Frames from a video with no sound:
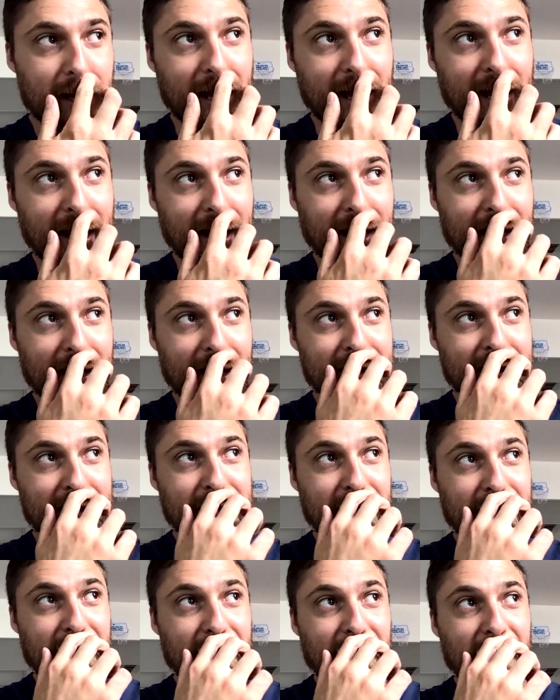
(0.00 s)
And
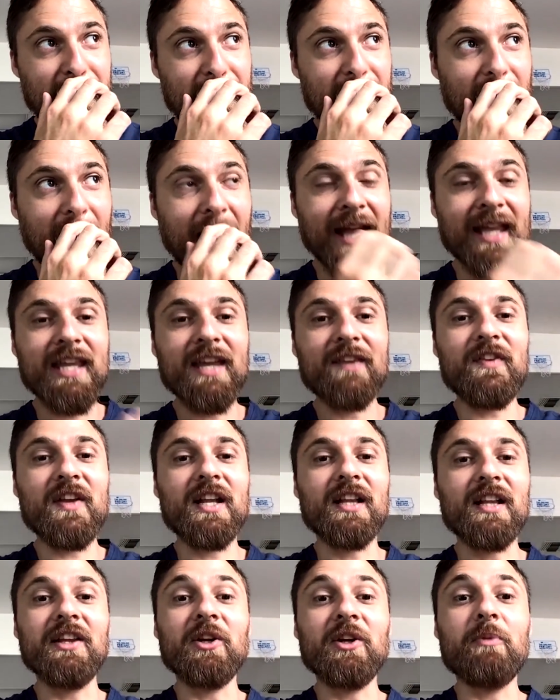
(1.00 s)
I give it
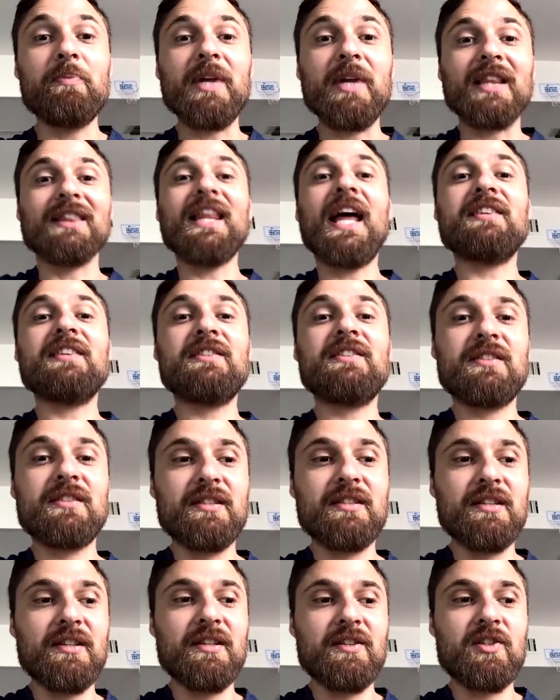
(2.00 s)
a little bit less
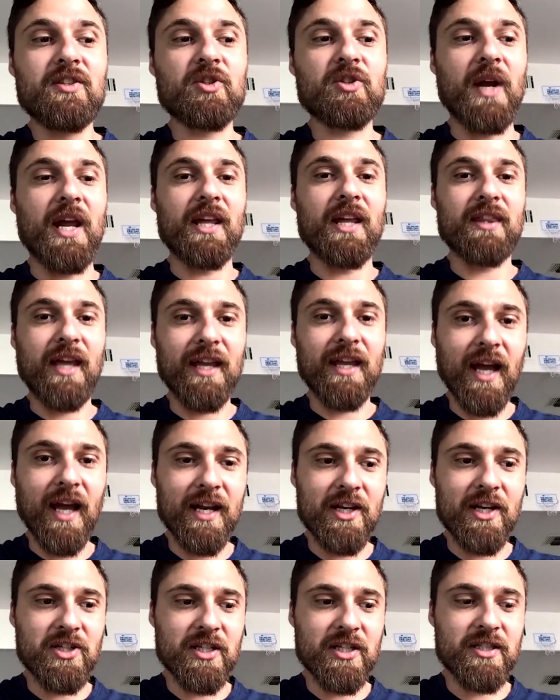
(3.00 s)
strength. I kind
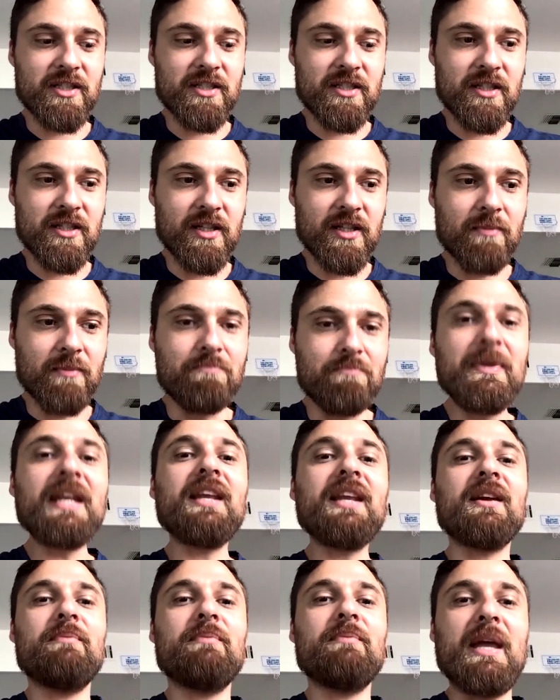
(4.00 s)
of just
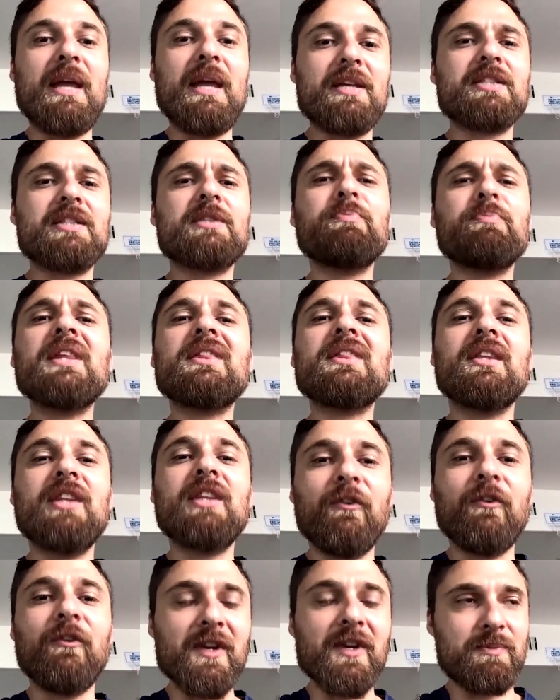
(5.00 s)
medium, maybe split the
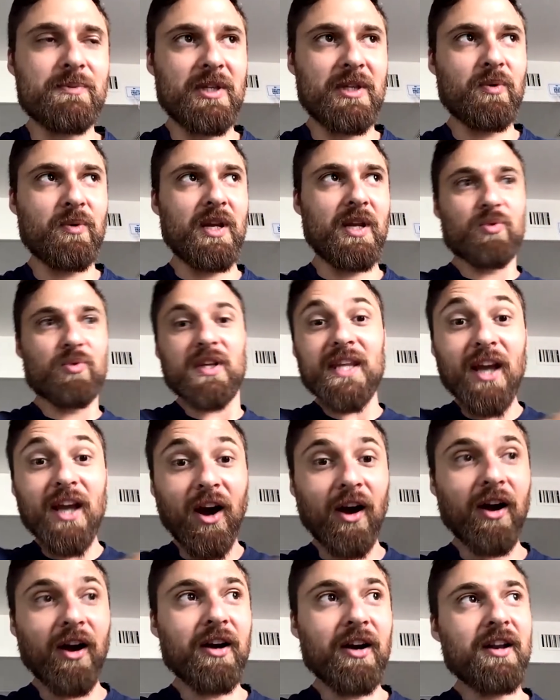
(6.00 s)
difference between really
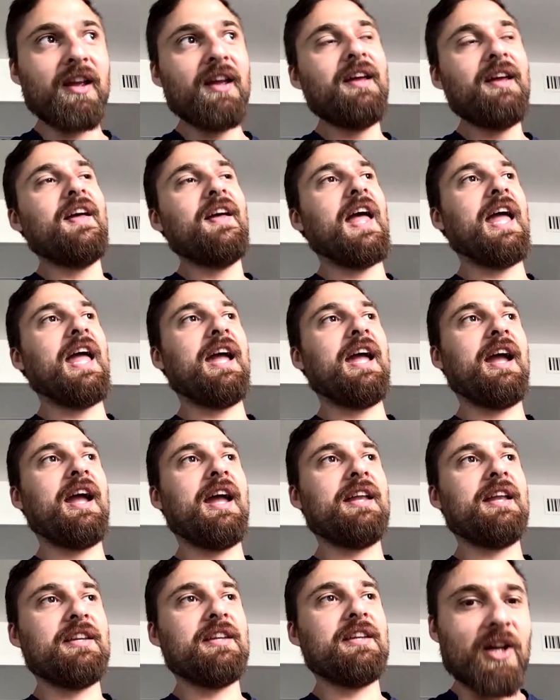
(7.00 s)
hard
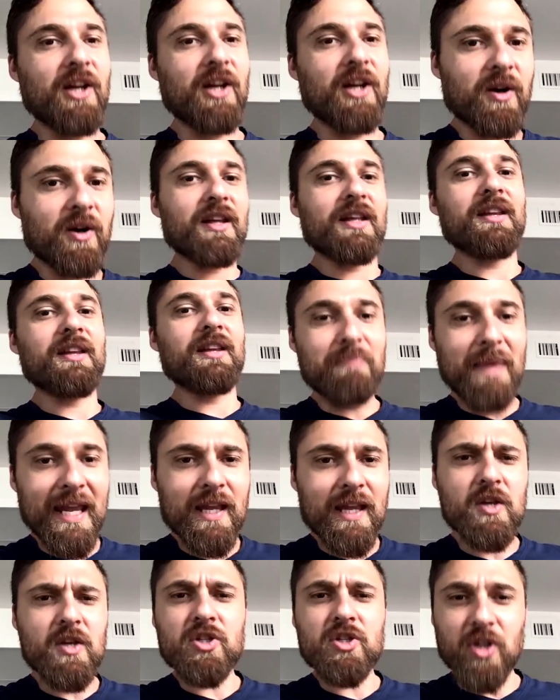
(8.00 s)
and, you know,
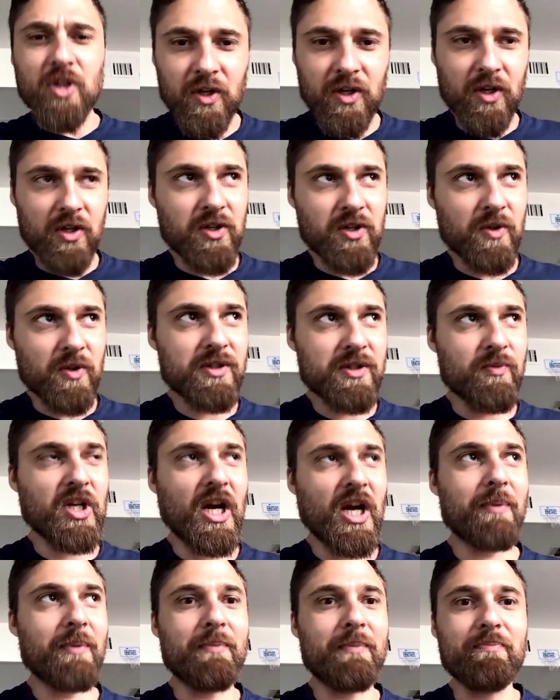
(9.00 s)
making sure you do some
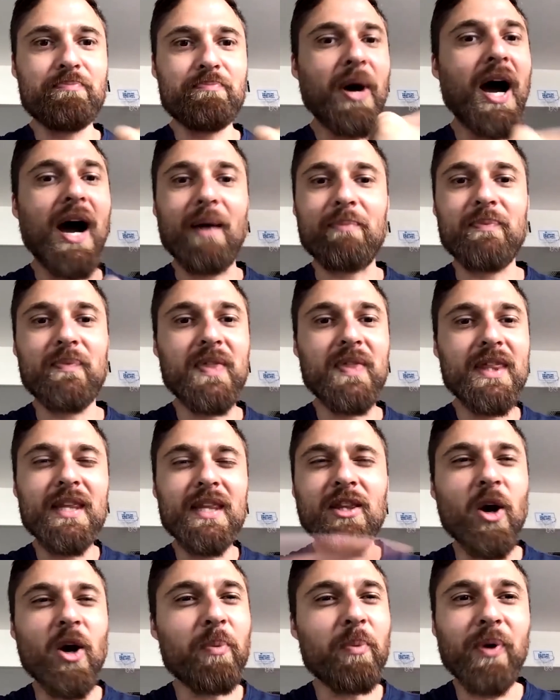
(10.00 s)
job. And pop,
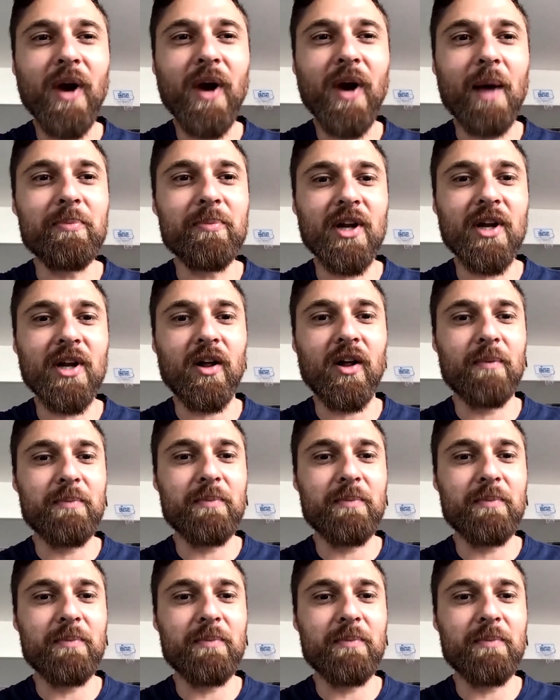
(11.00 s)
no problem at all.